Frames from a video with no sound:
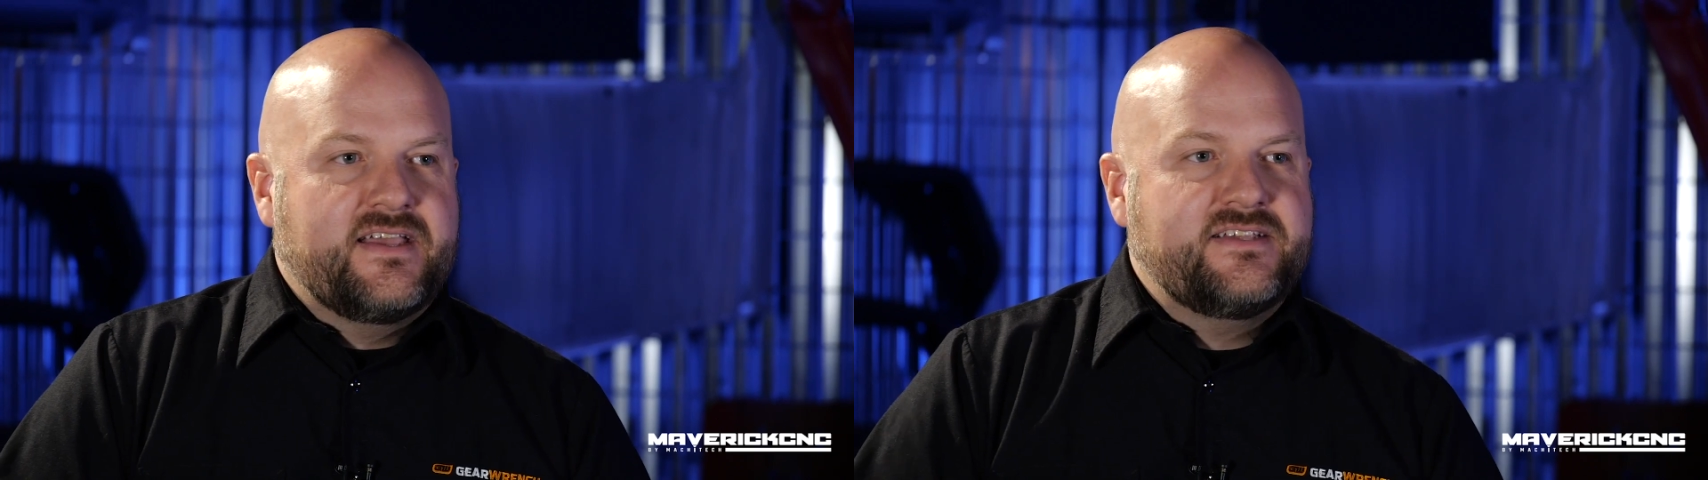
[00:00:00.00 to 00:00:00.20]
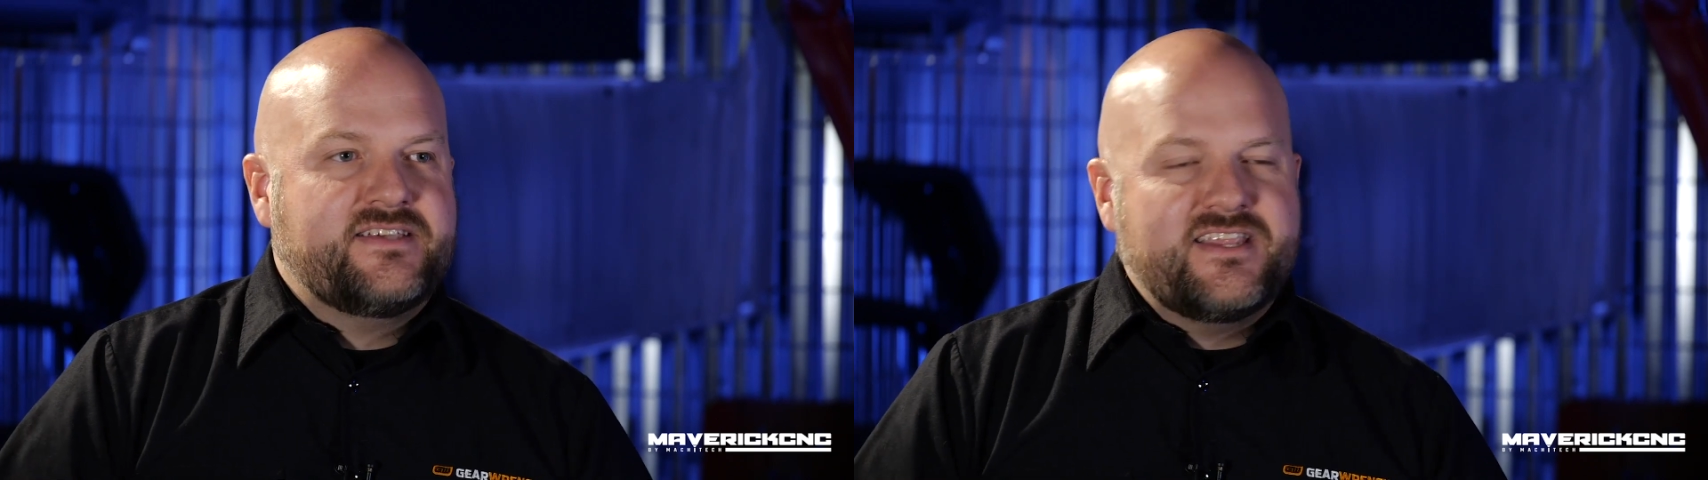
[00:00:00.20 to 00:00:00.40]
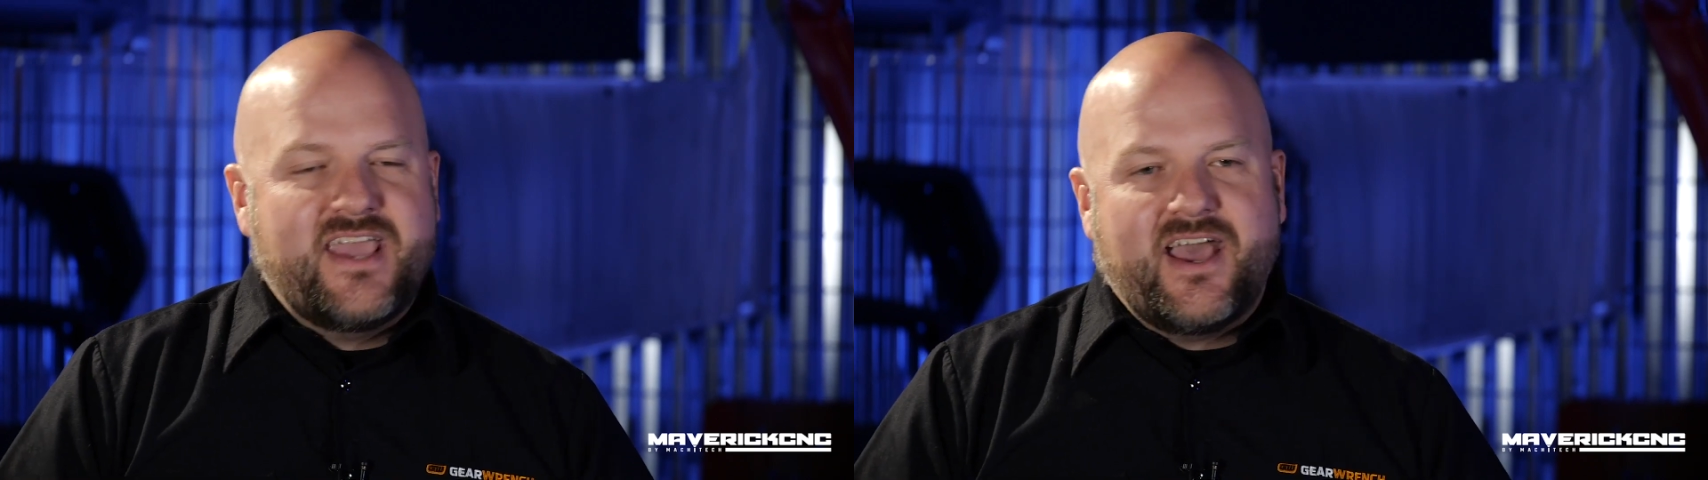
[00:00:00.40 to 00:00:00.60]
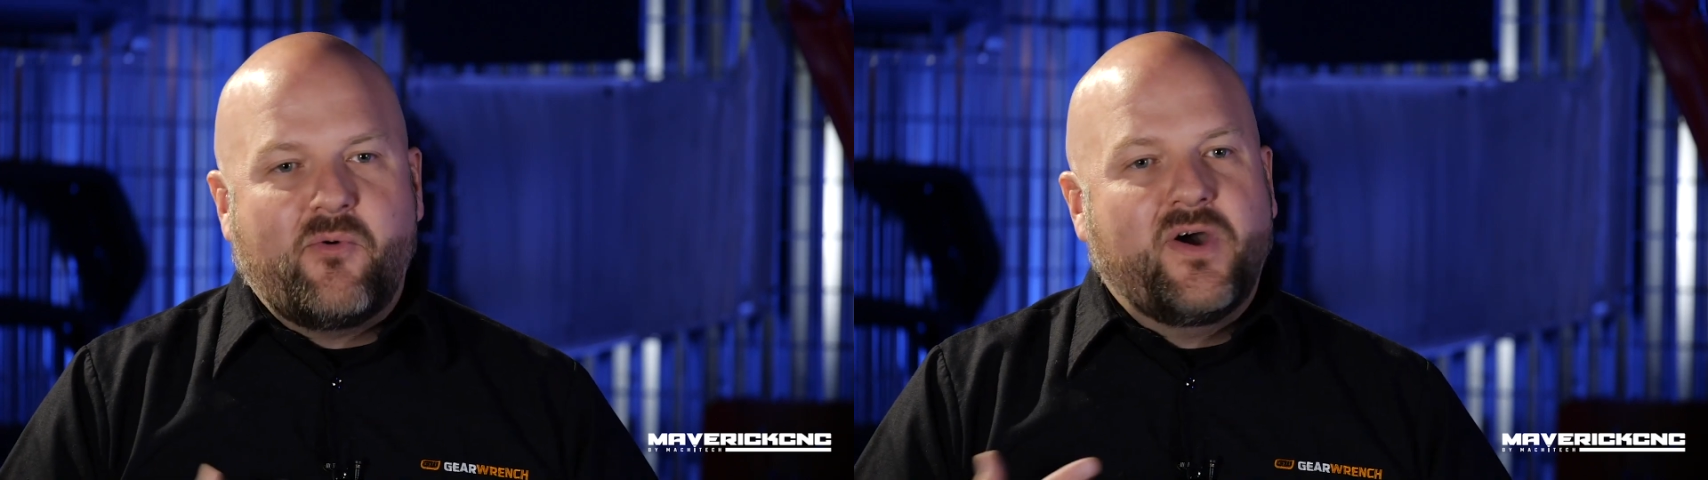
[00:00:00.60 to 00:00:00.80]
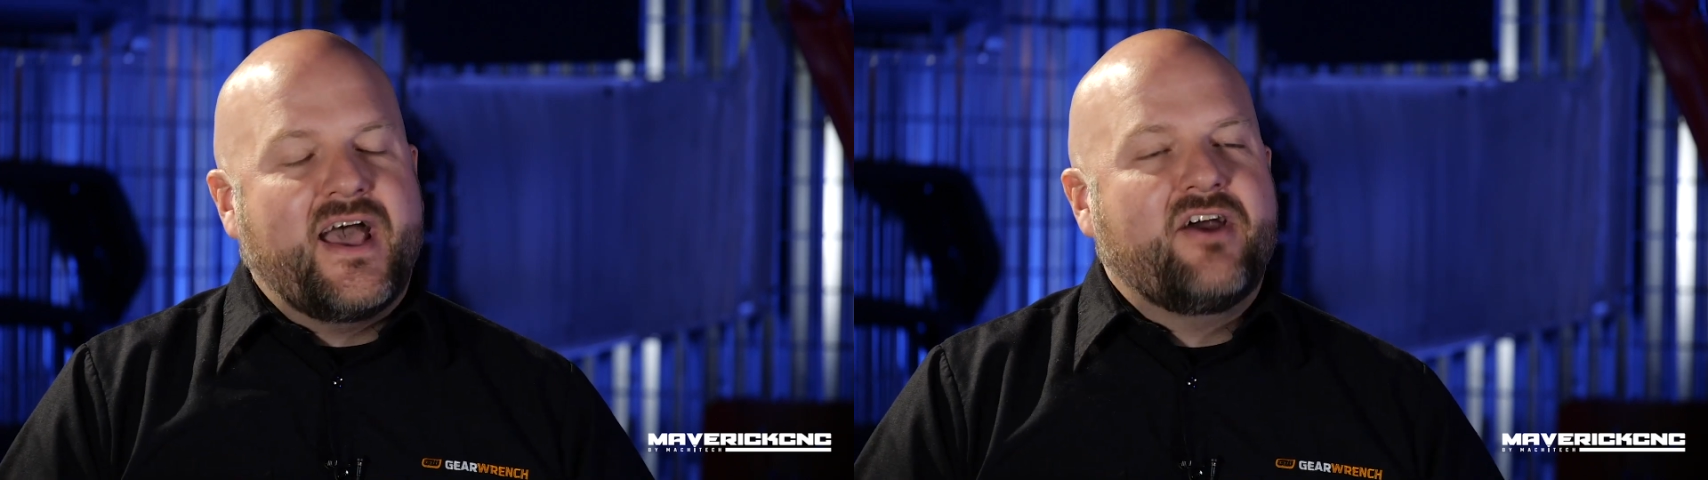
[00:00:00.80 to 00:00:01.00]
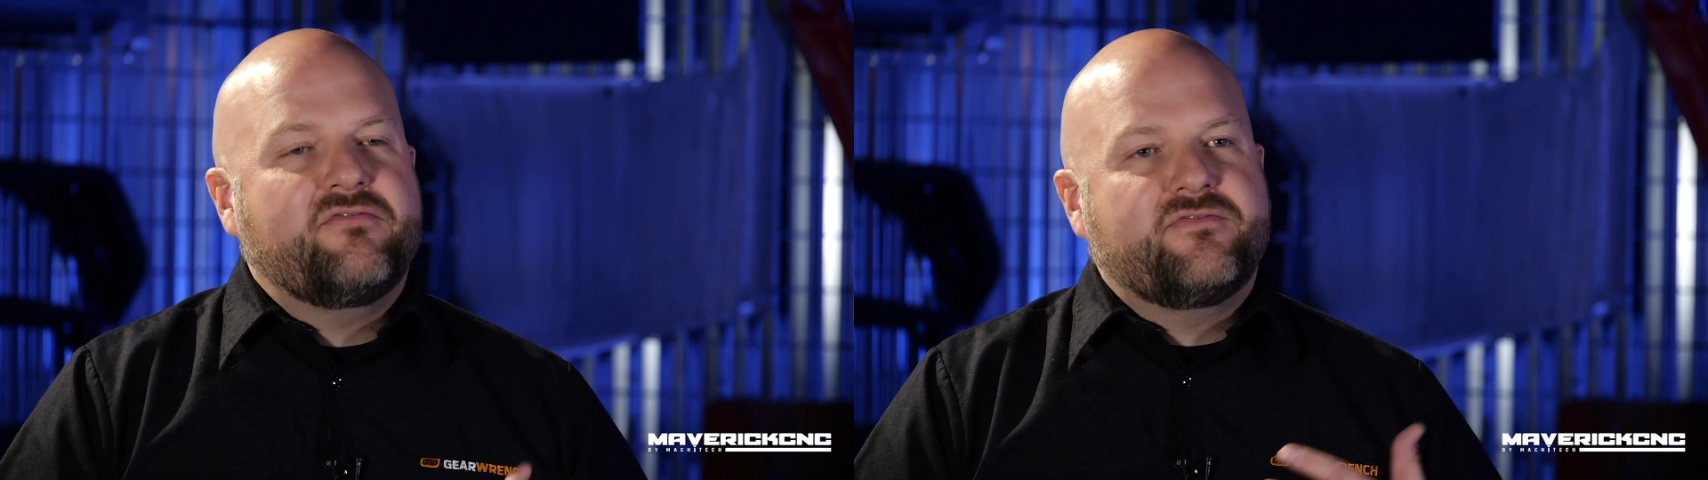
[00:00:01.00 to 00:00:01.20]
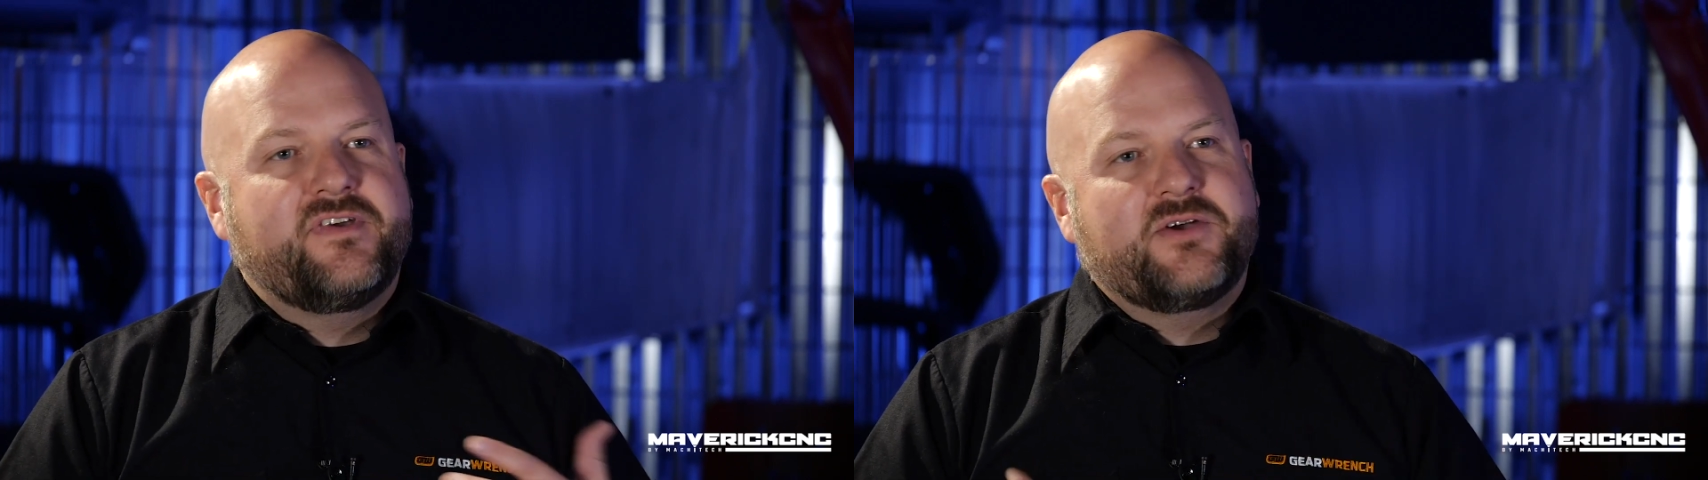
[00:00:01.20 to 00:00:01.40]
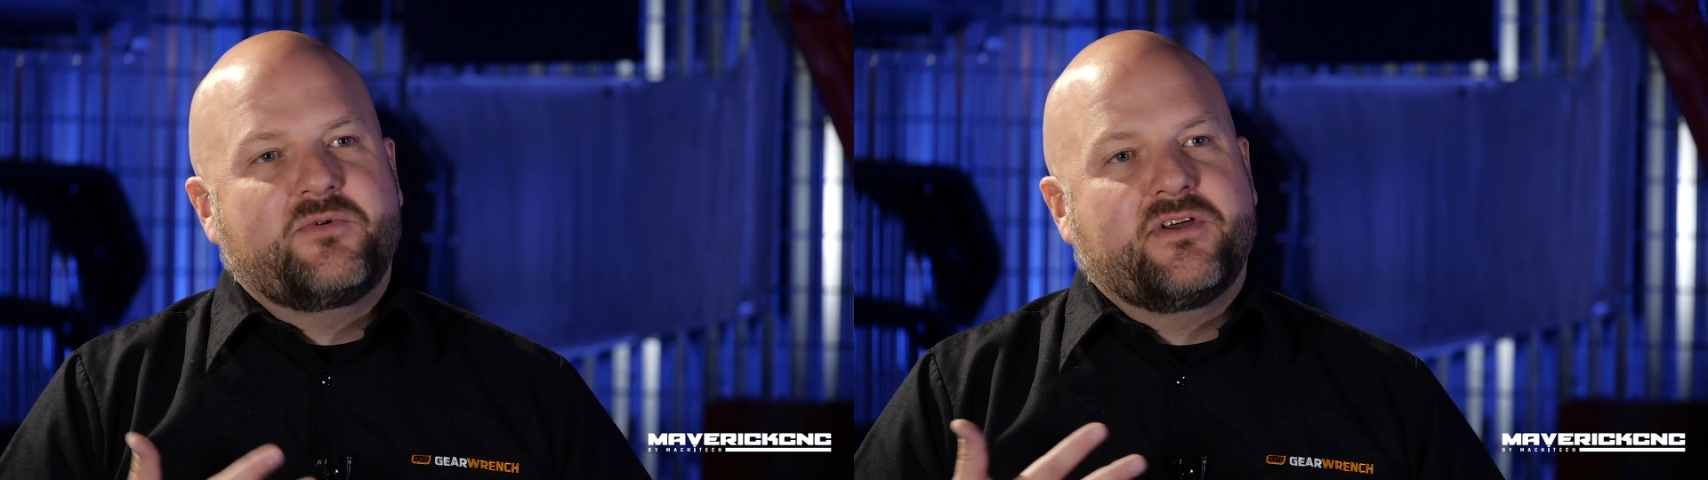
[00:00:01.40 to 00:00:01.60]
he said, yeah, I want to
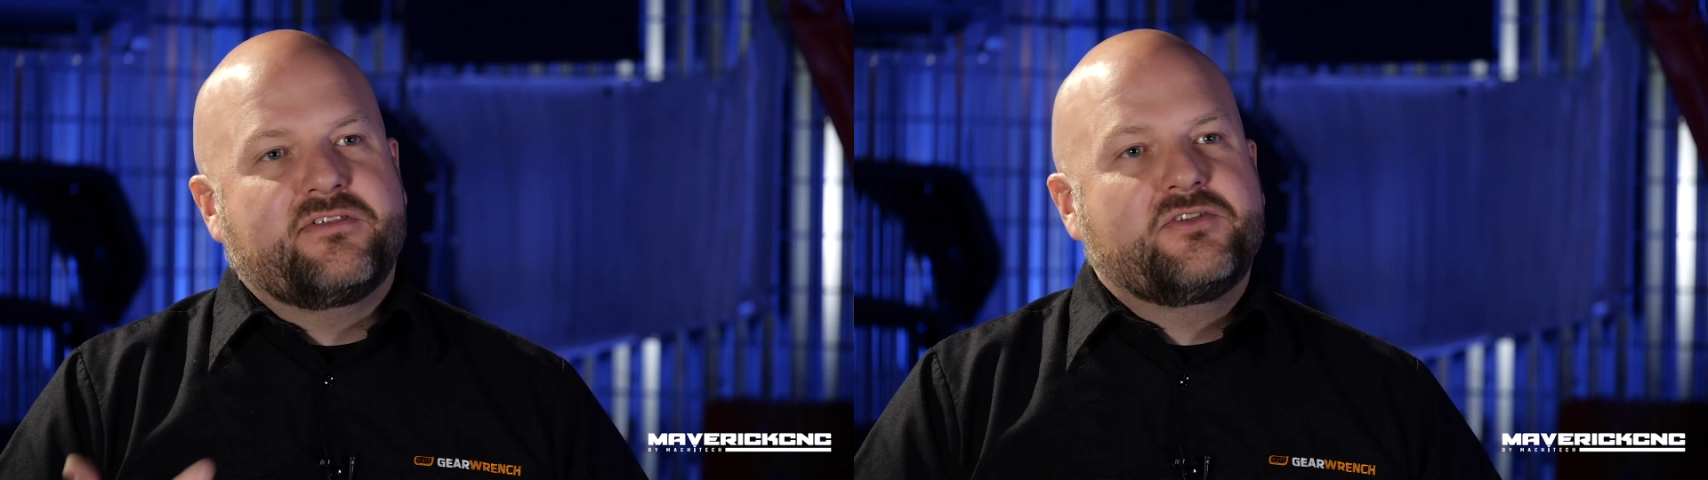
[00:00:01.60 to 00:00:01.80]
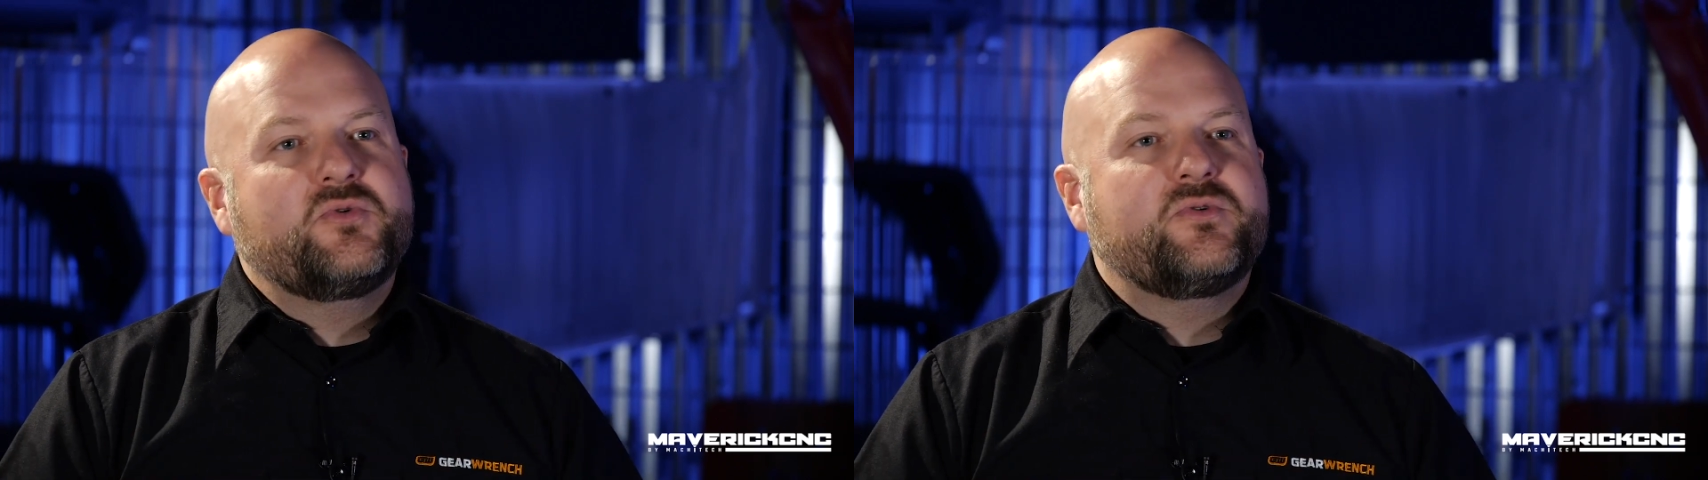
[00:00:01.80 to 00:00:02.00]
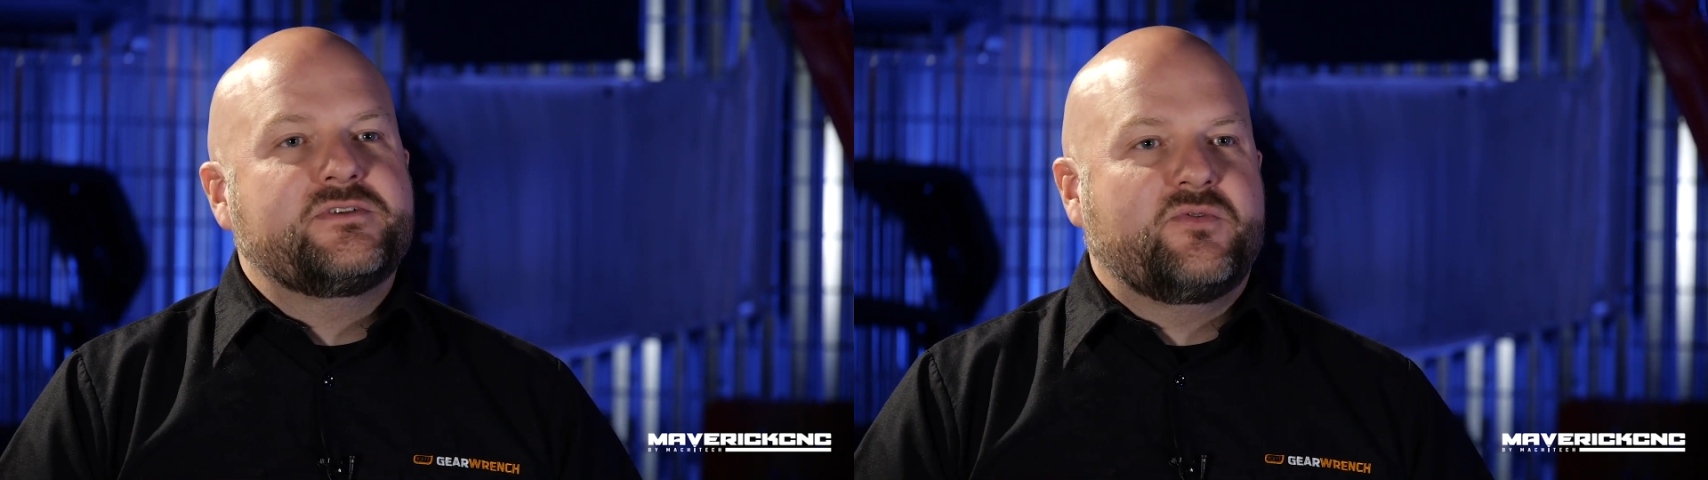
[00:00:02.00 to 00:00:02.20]
outfit it with tools